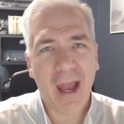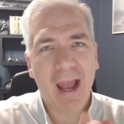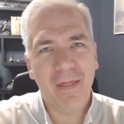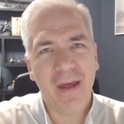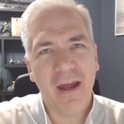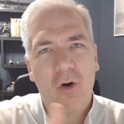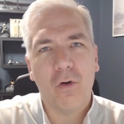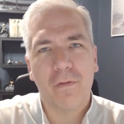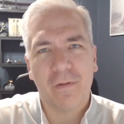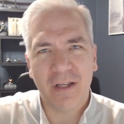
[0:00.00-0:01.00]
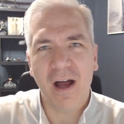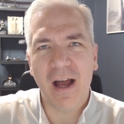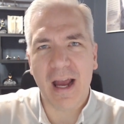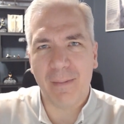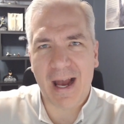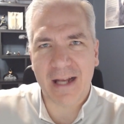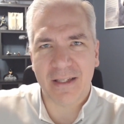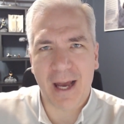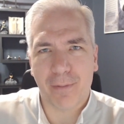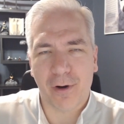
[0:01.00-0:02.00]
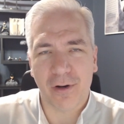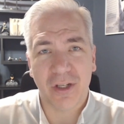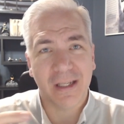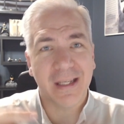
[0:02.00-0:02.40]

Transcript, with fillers: And then over time, as that person